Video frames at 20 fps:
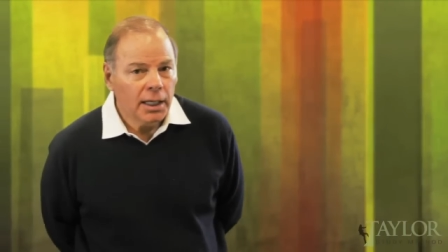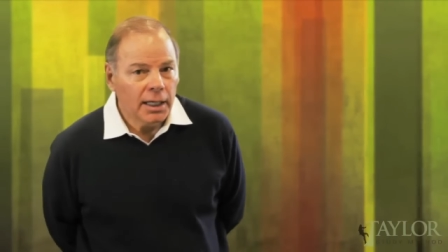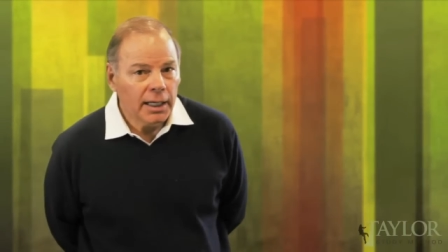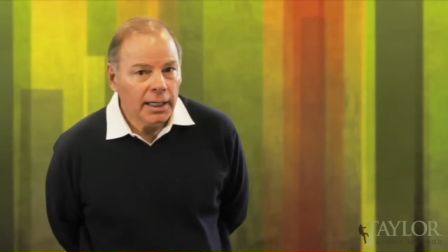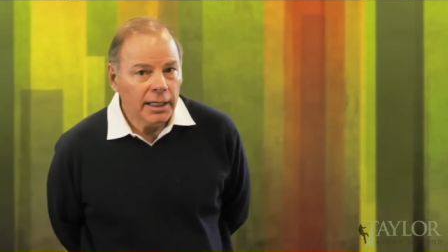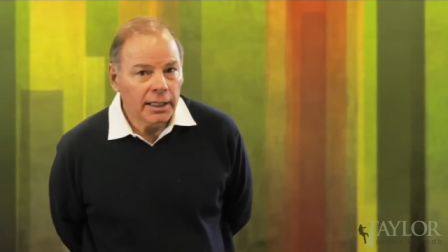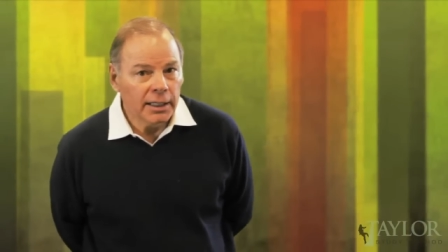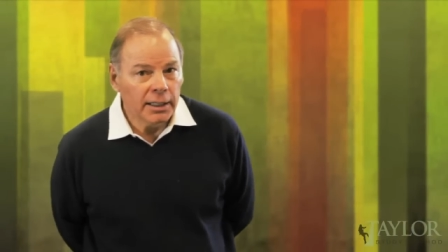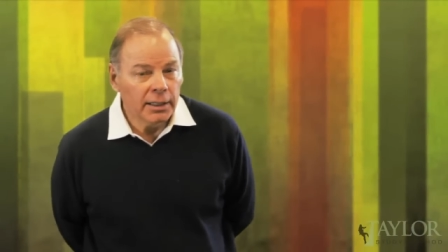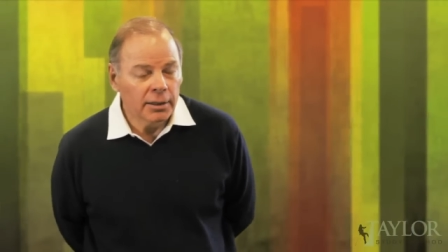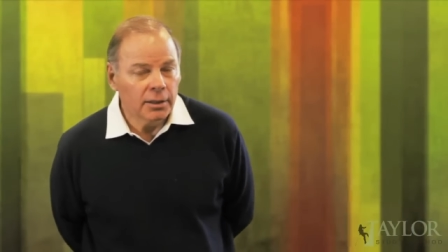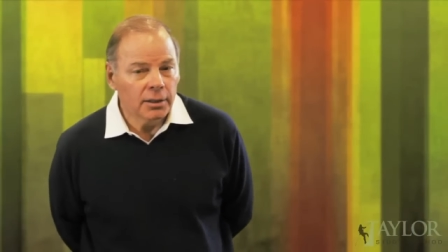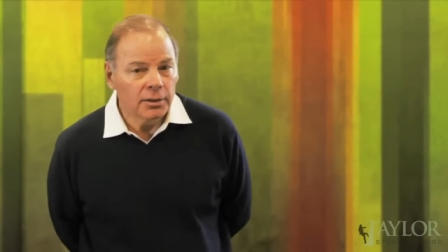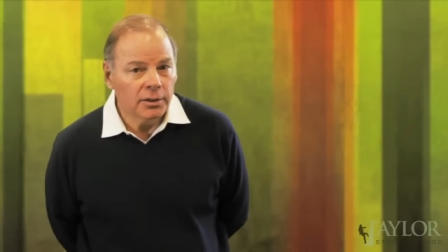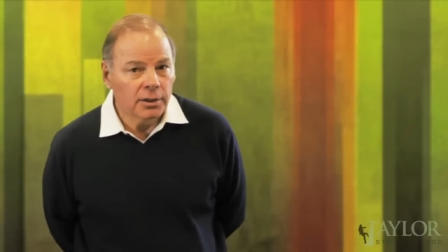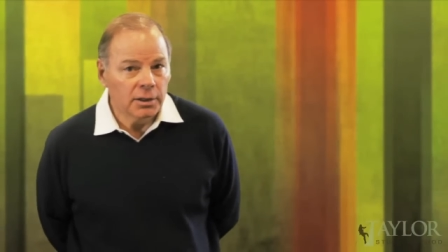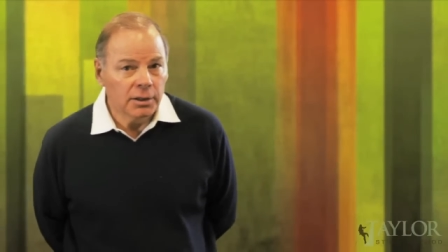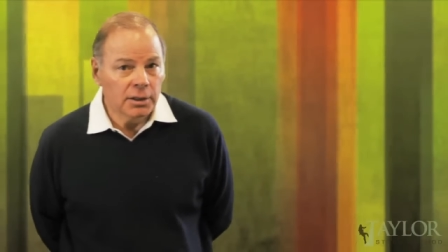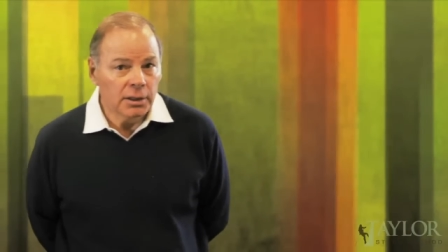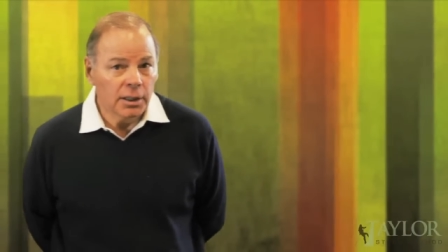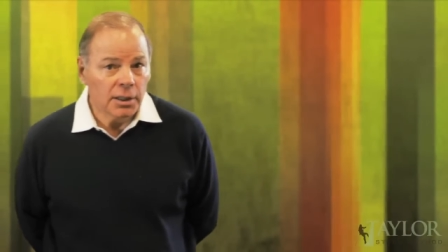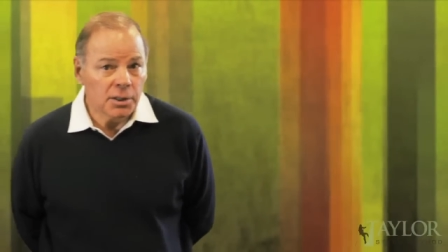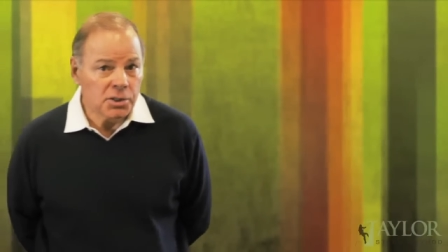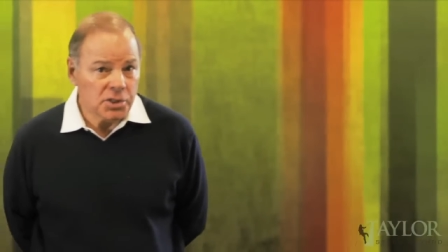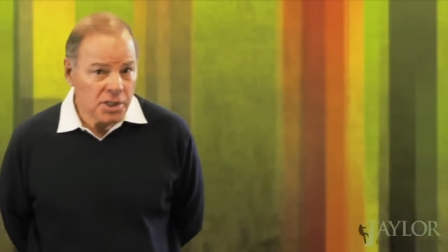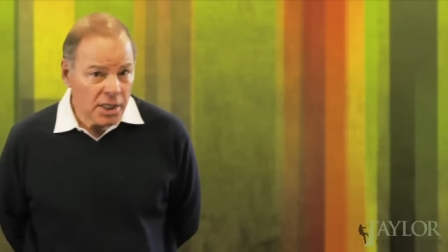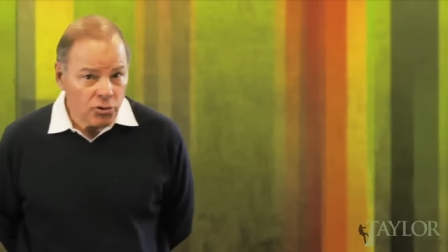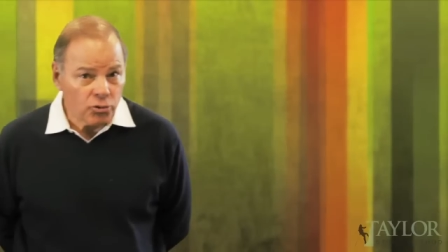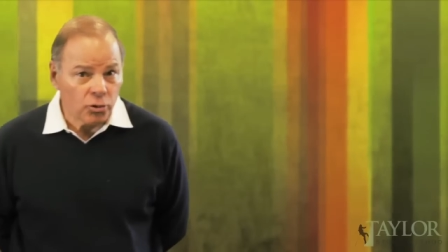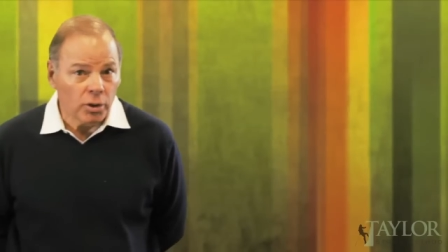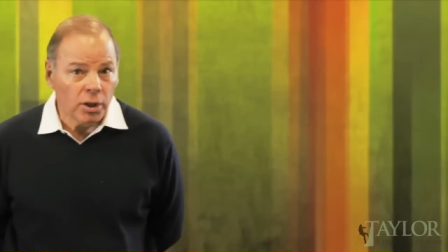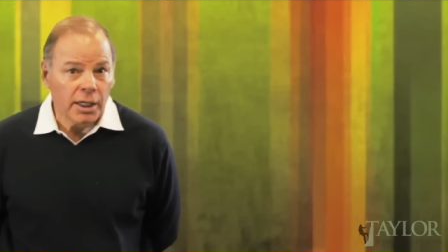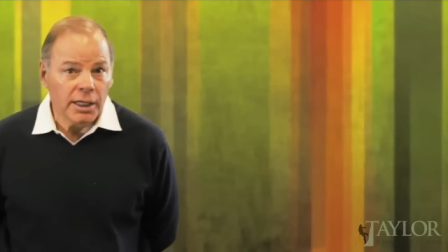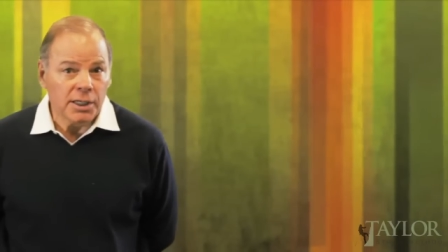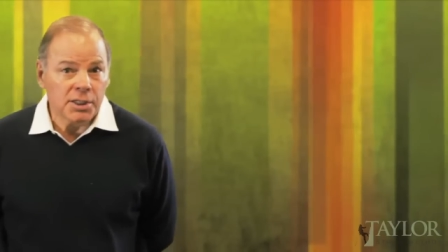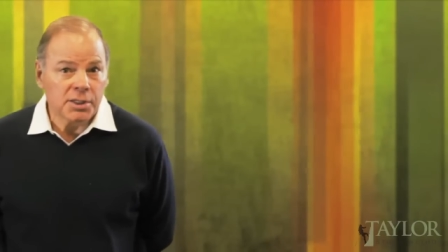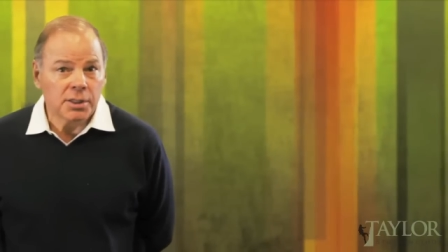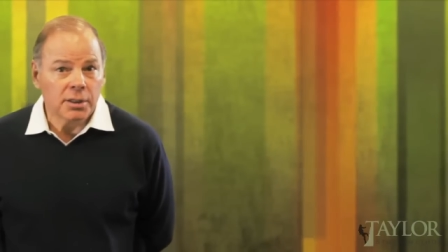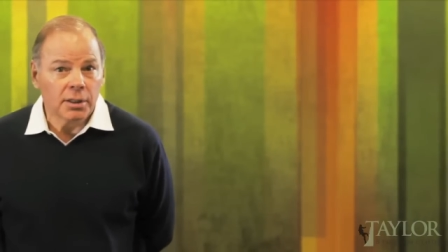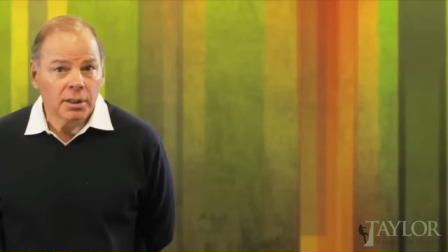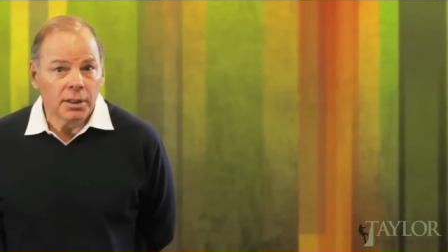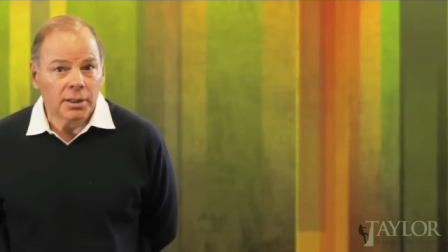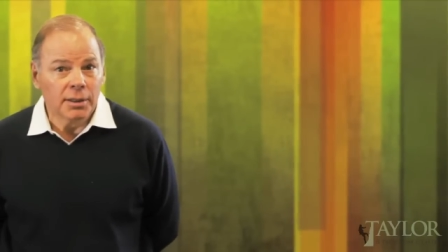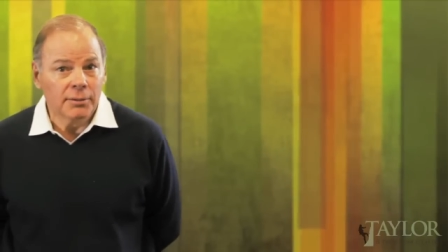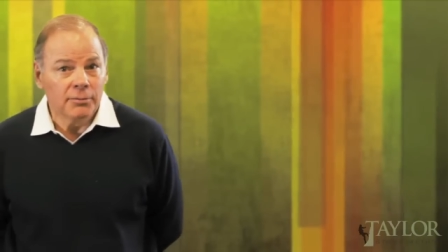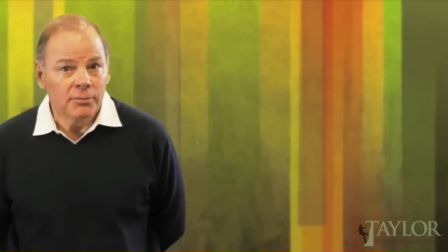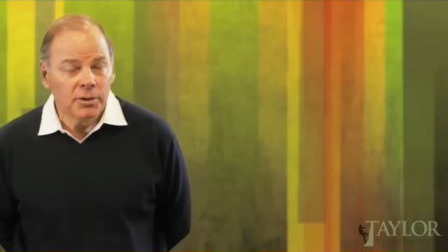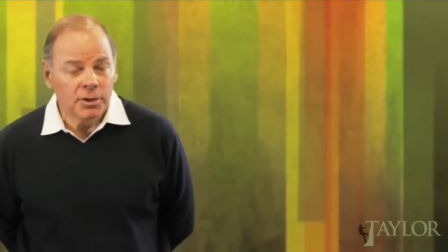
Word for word: And the uh, centralized uh,